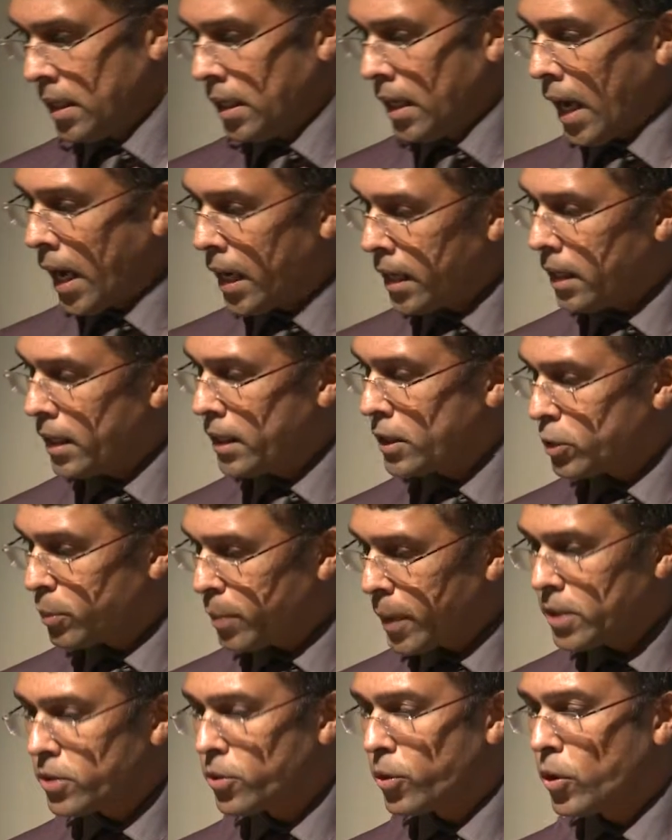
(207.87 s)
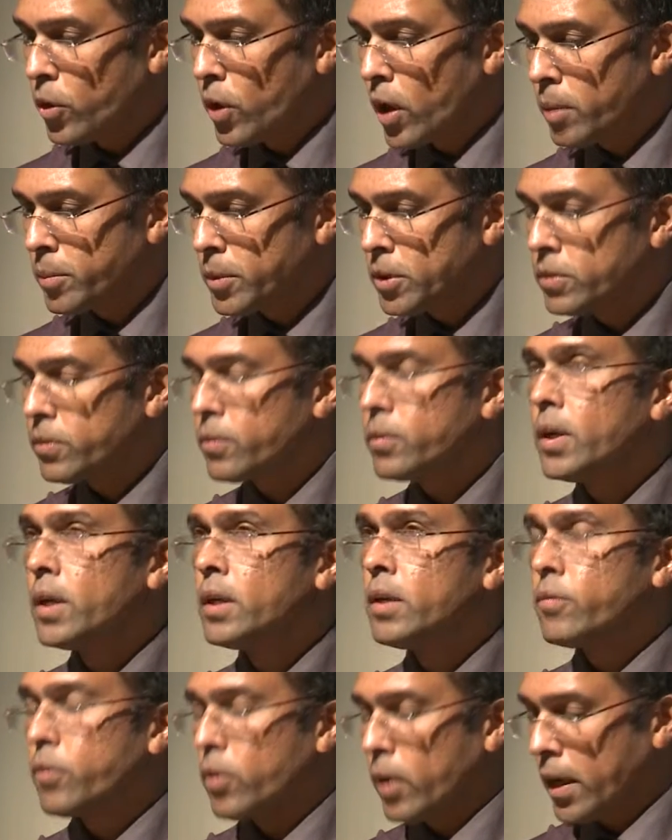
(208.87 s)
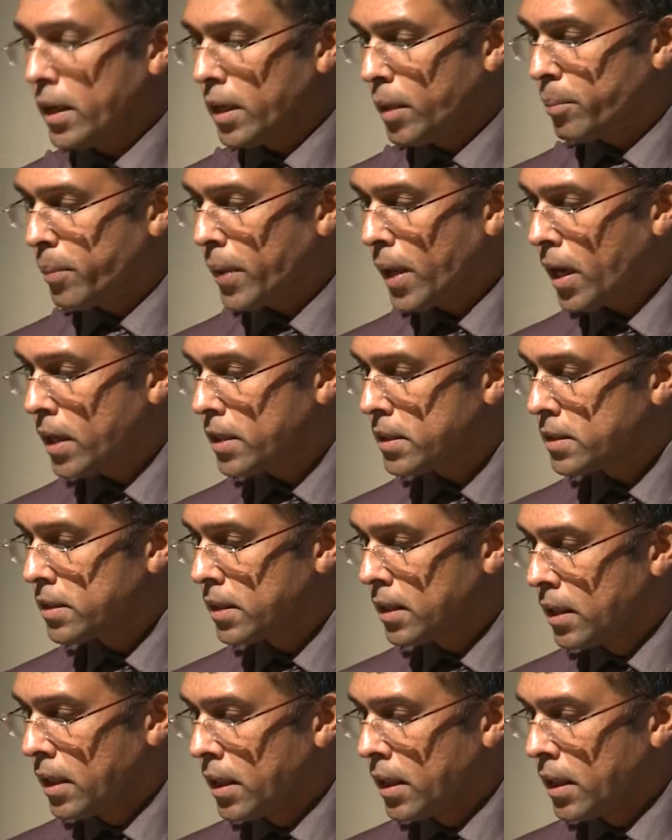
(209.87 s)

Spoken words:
handling space requirements for handling plants,